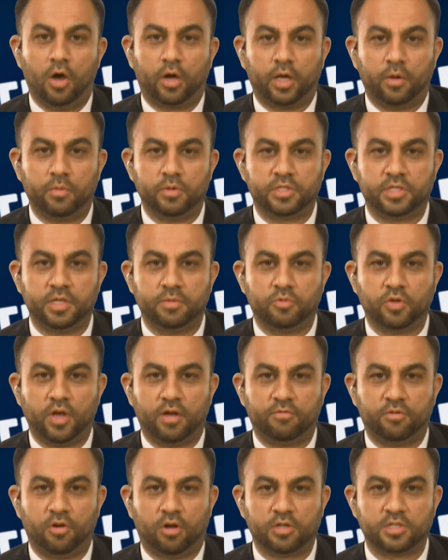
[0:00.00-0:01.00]
Okay, we seem to
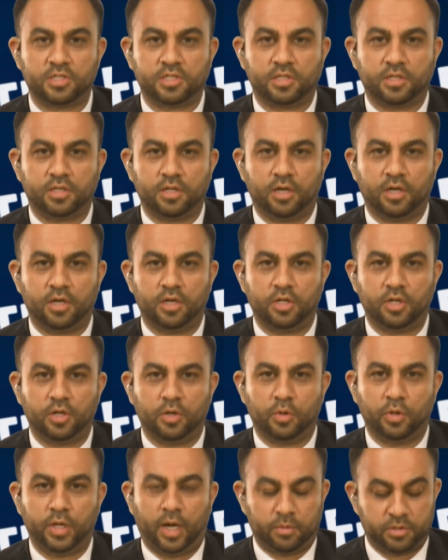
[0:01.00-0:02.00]
have lost.
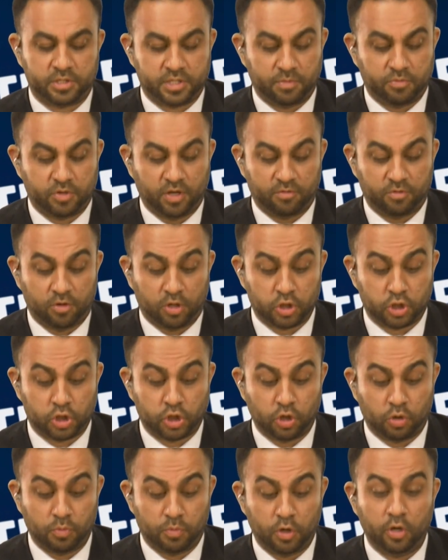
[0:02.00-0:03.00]
We seem to have lost
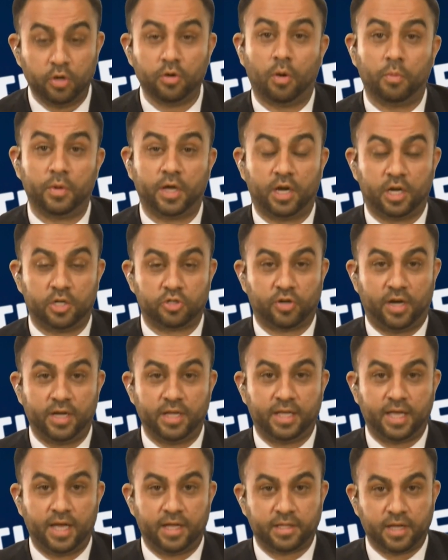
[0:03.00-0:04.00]
Joe Bluen. Are we going to try
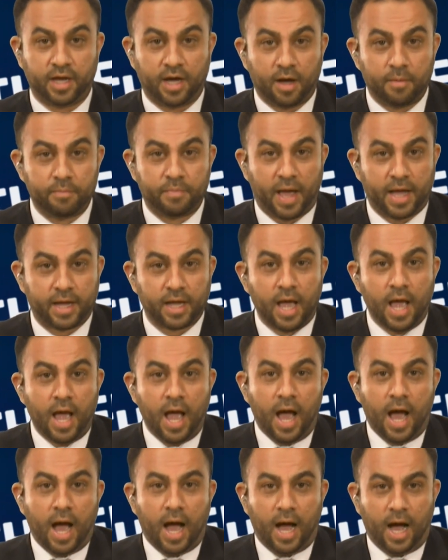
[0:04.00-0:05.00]
and get her back?
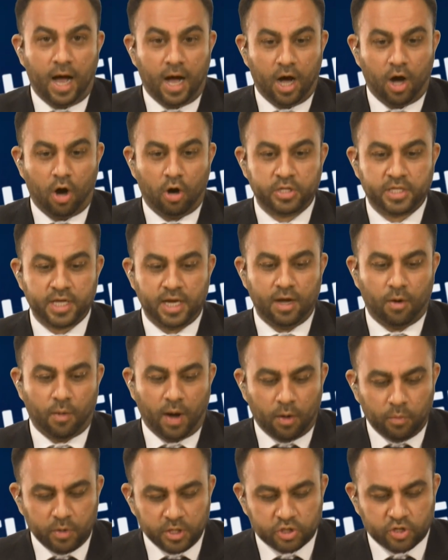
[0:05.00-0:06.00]
Ottilia,
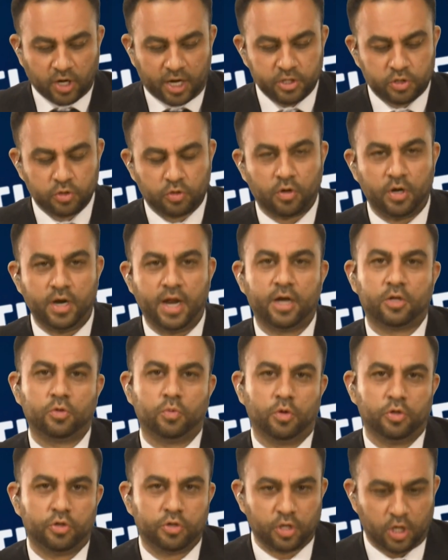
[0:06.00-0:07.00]
while we try to connect
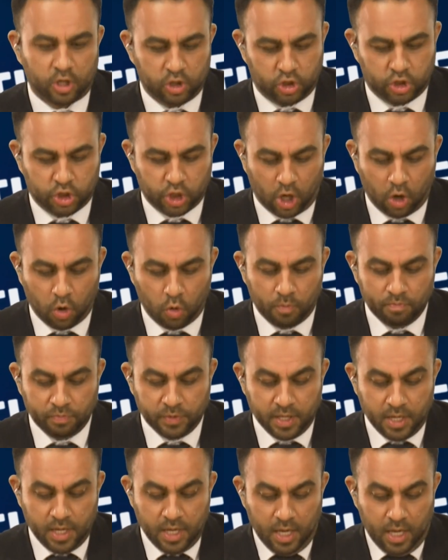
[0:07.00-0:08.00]
with Joe,
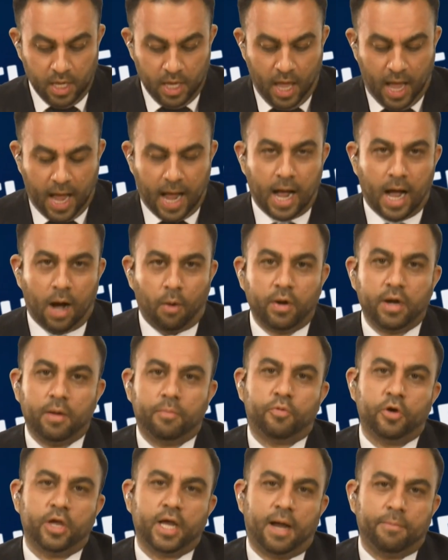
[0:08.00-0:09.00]
I want to
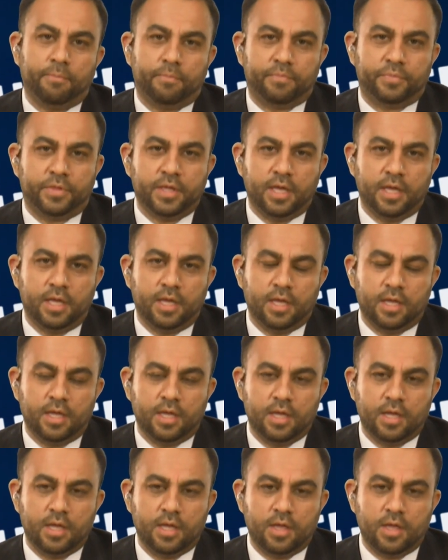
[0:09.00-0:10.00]
bring up the